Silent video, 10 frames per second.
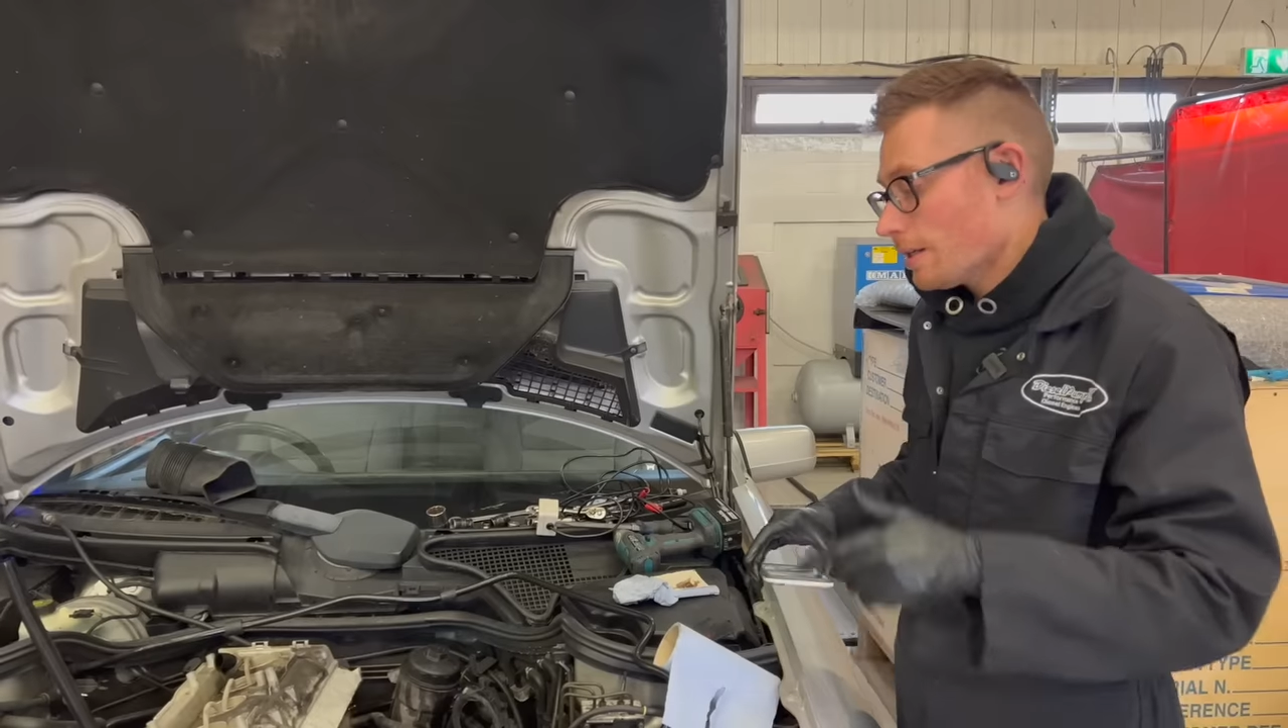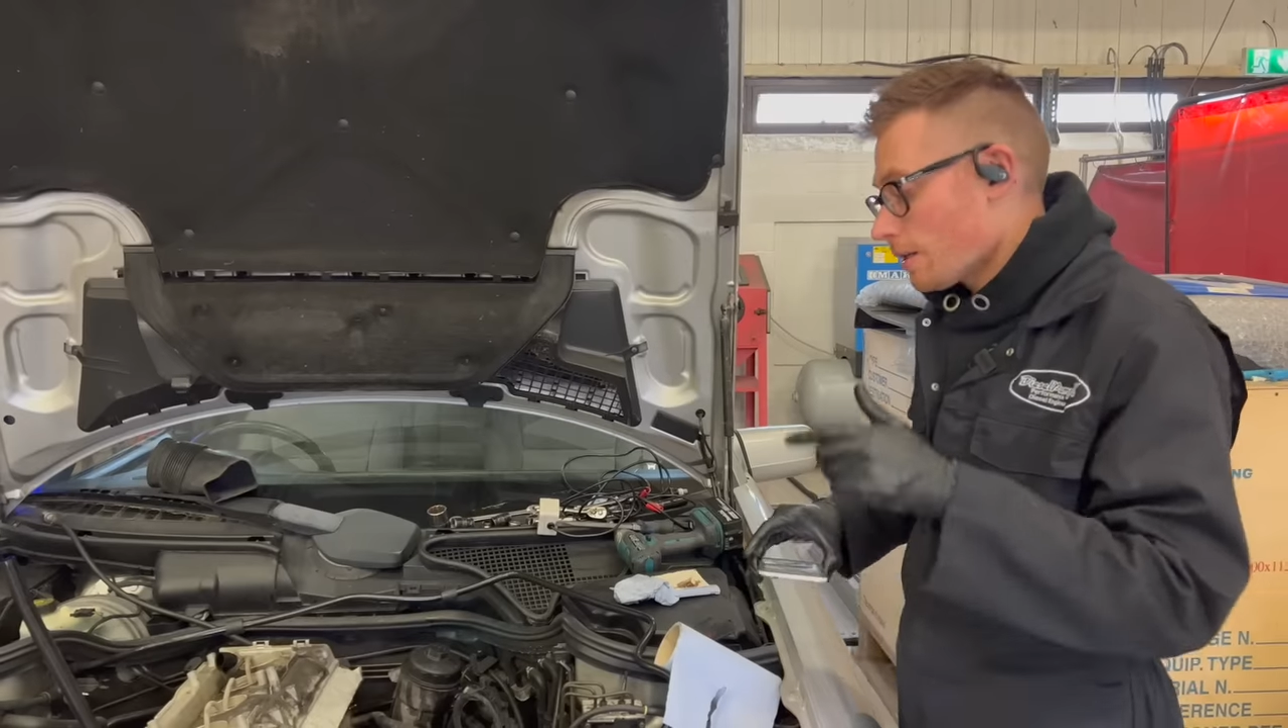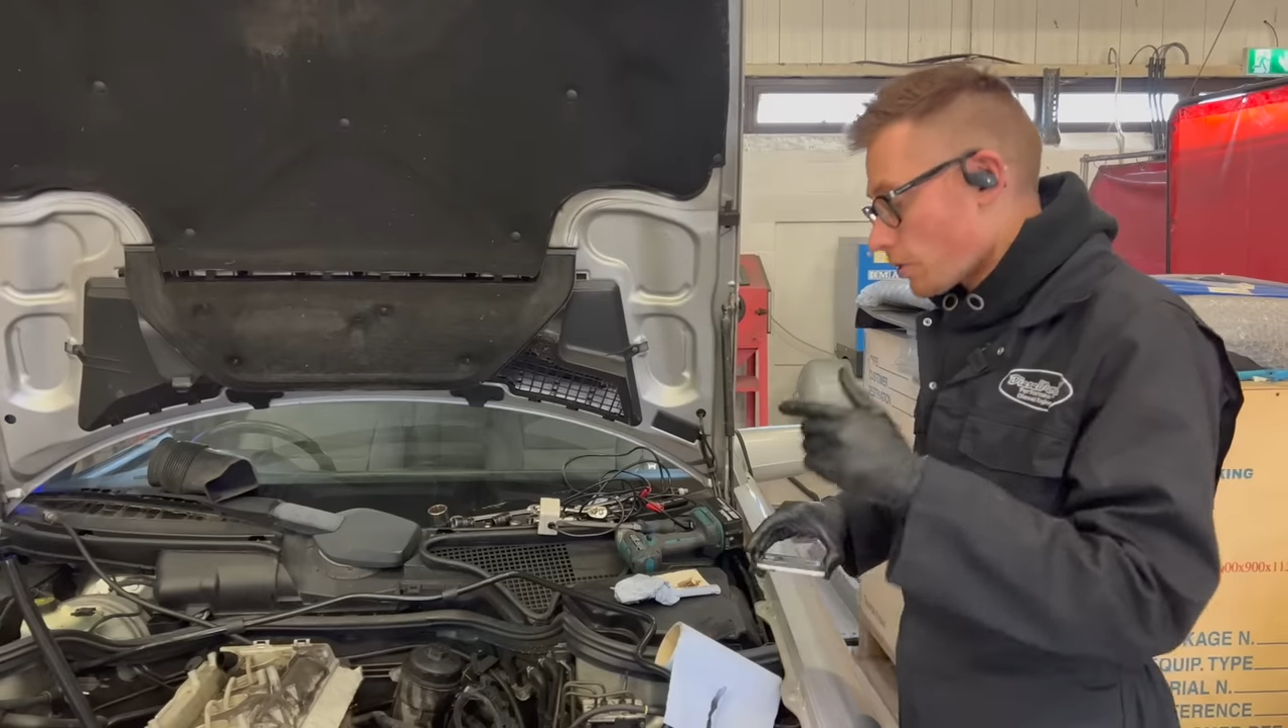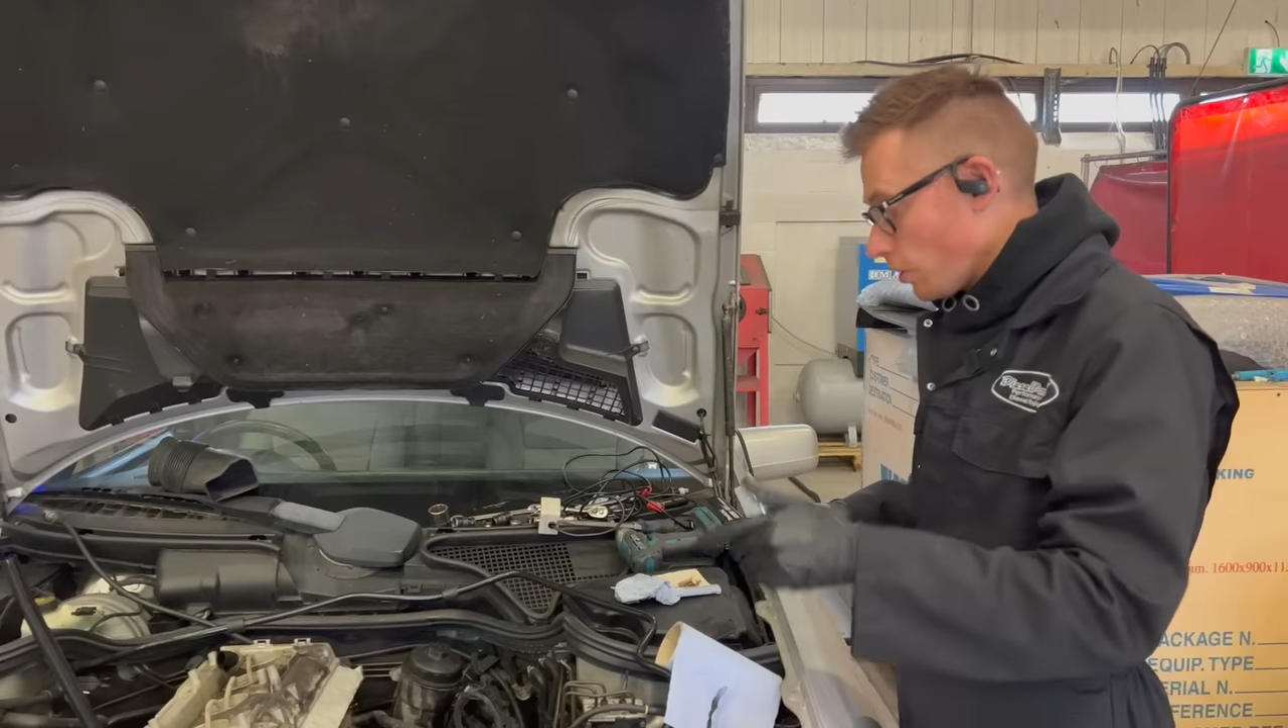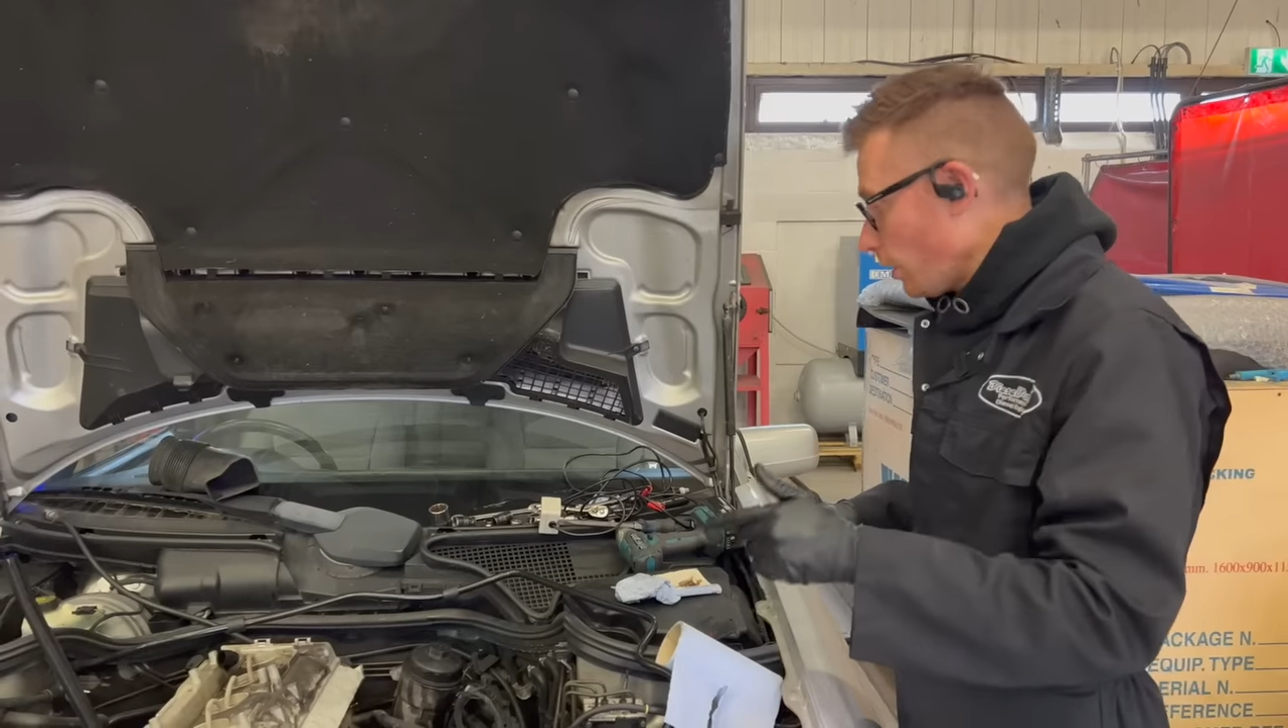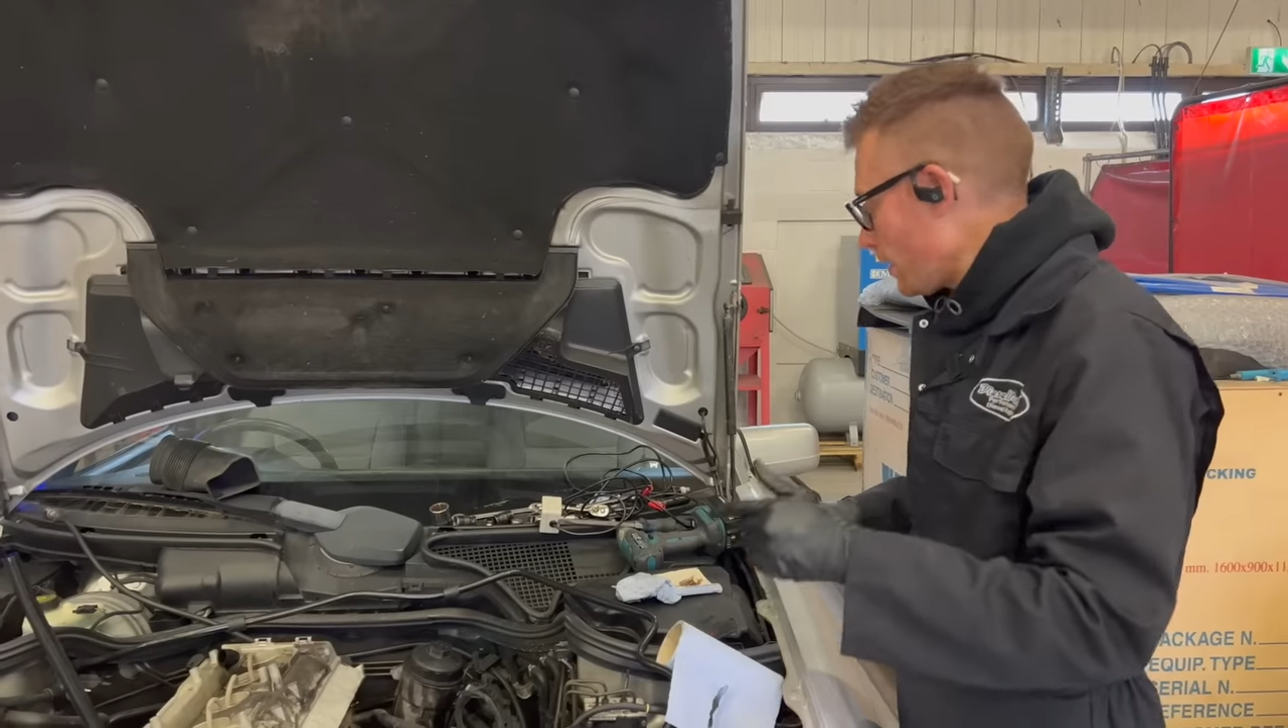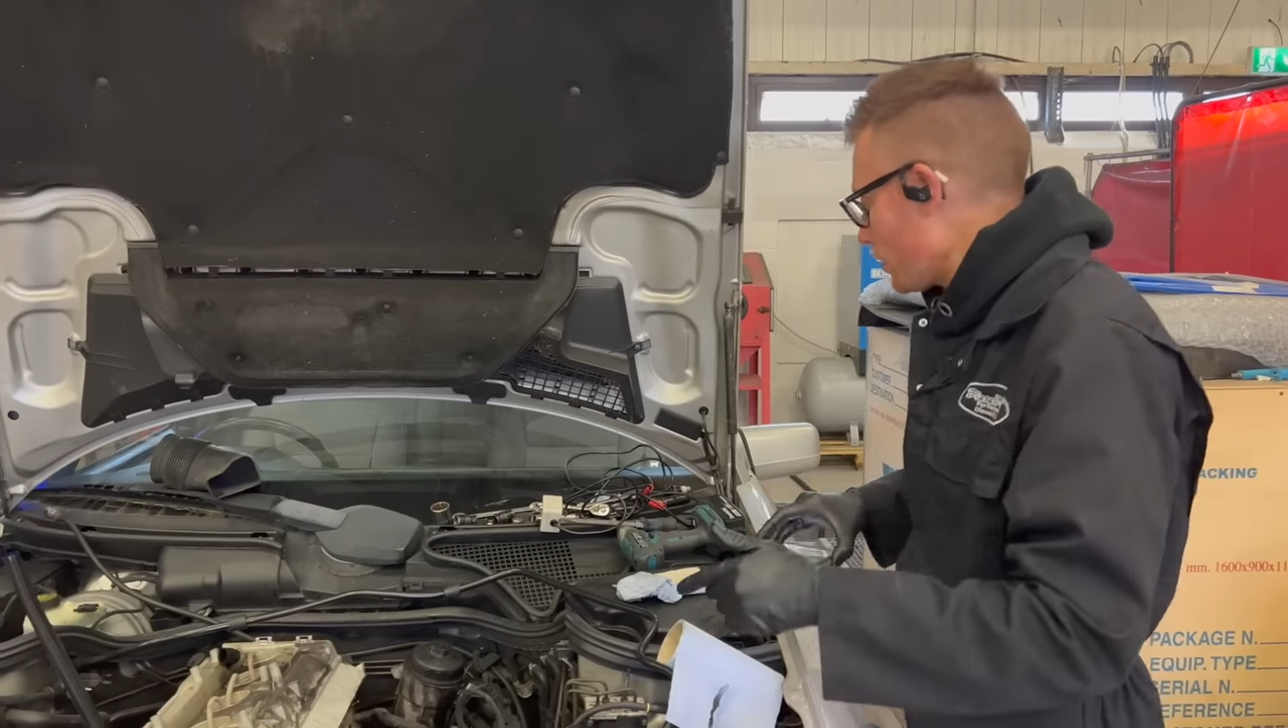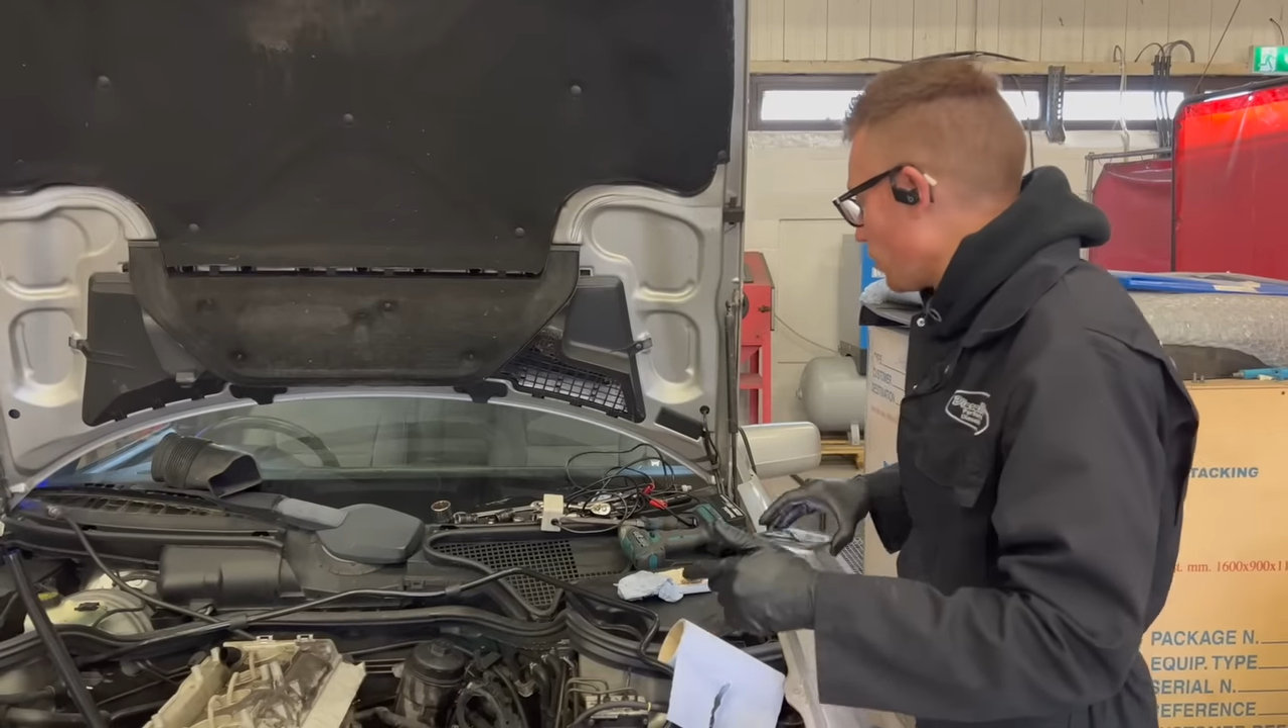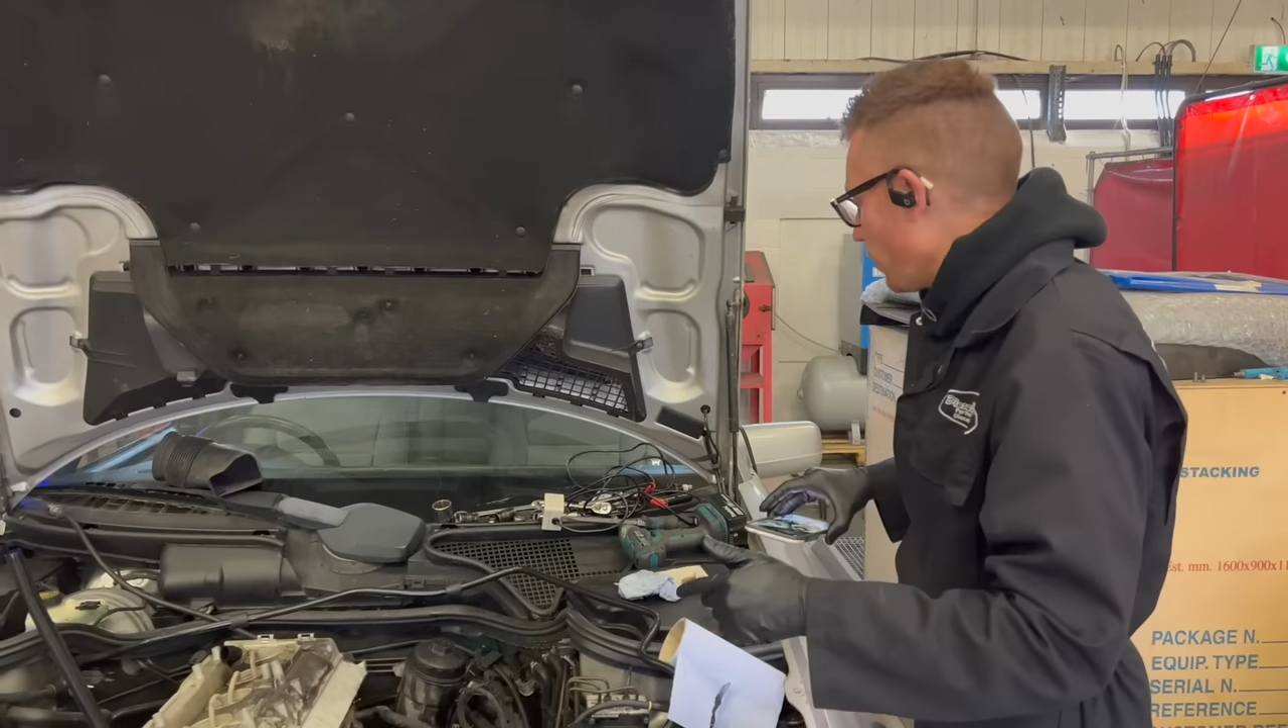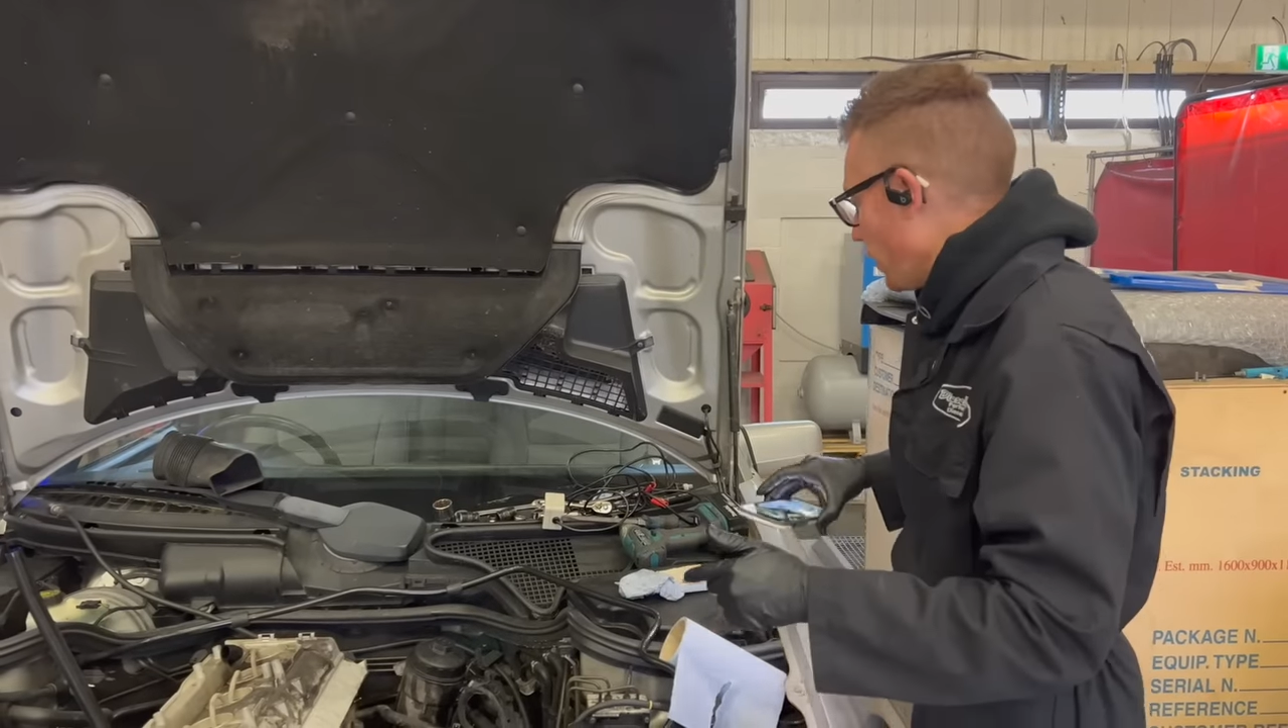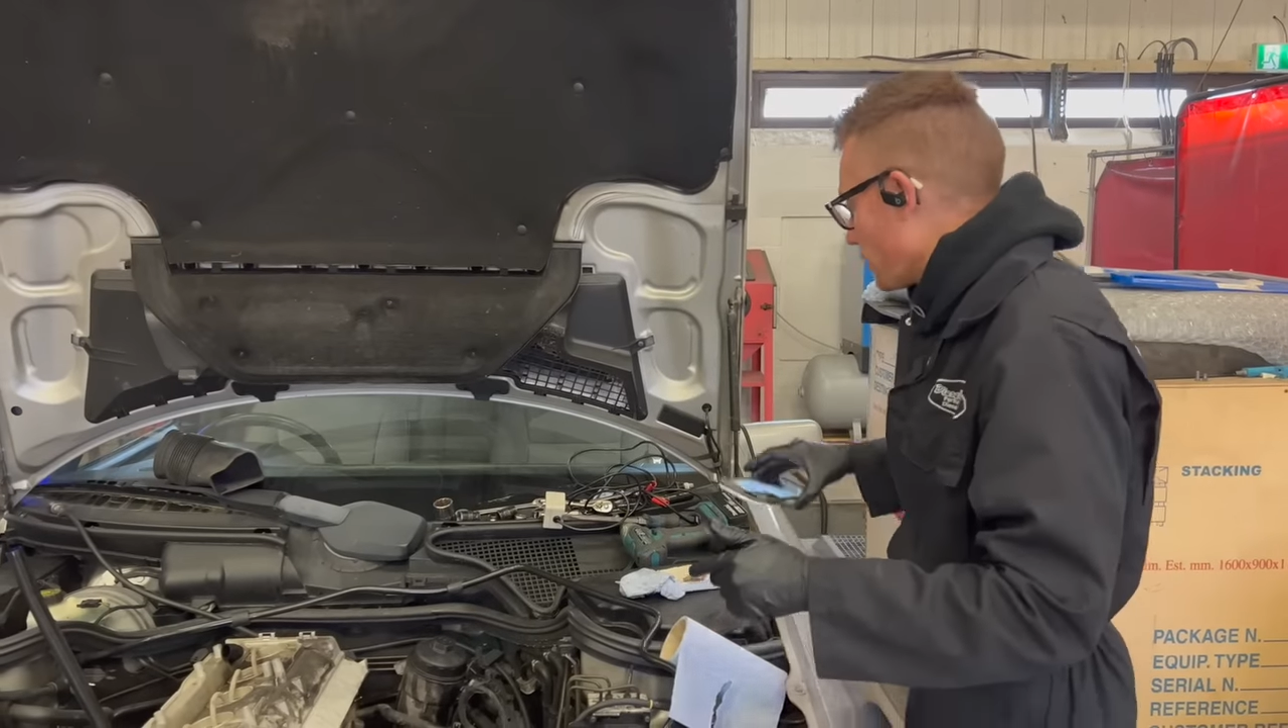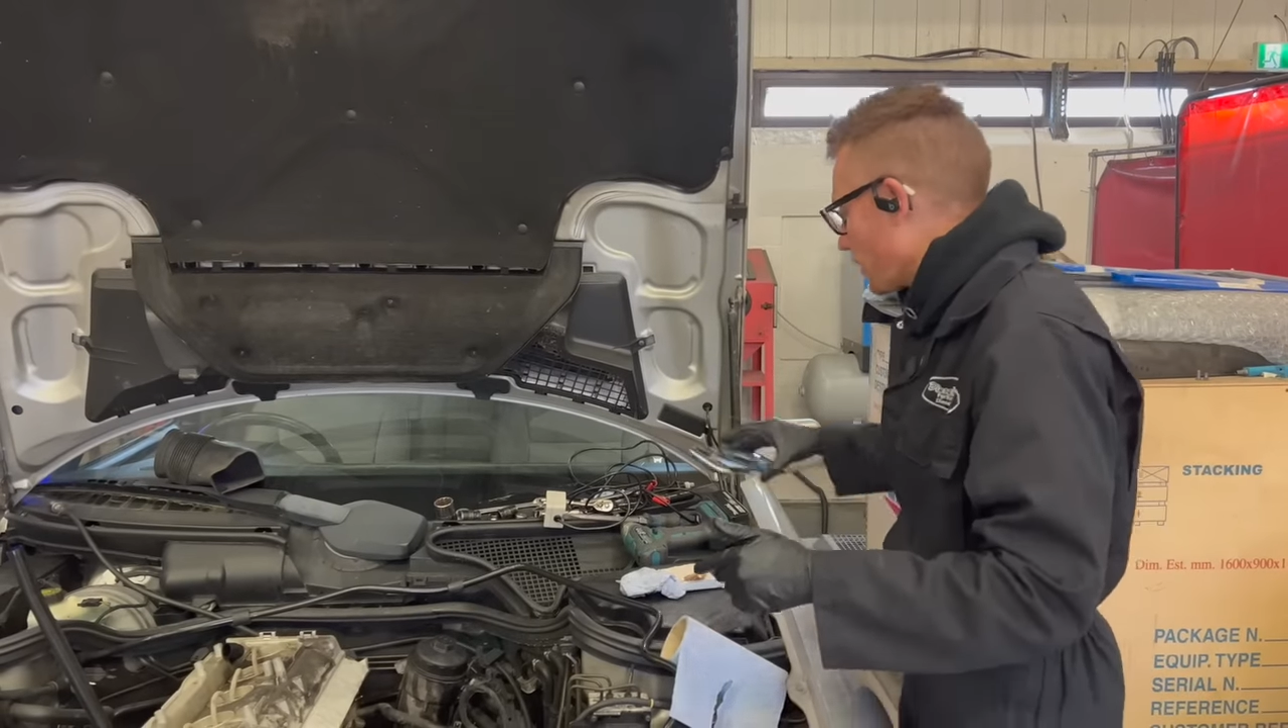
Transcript: So let's do that